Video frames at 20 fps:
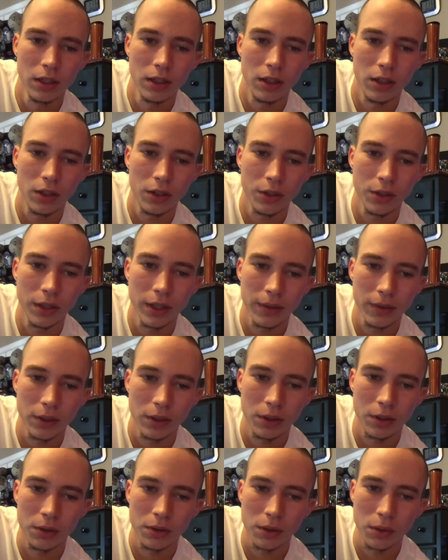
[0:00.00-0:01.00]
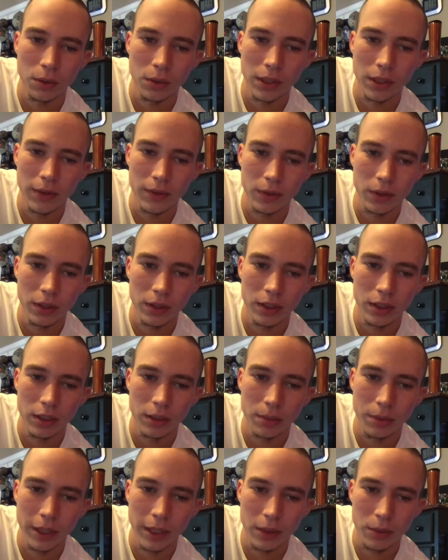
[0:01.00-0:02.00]
all you have to do is hold left on the
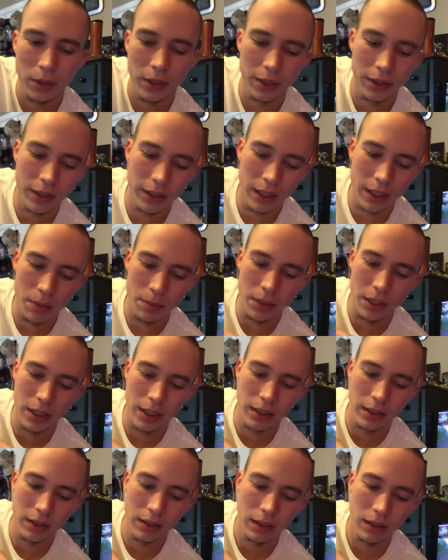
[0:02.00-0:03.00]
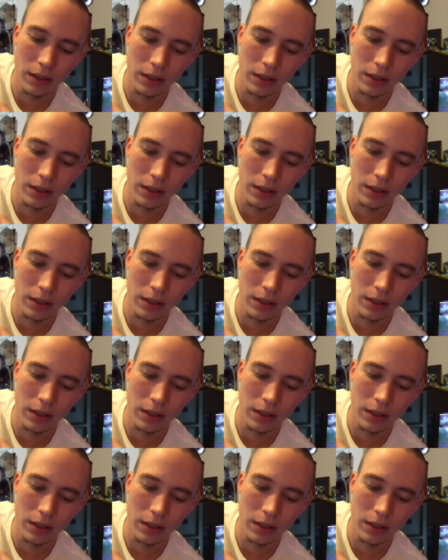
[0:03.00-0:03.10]
D-pad while you're in that mod,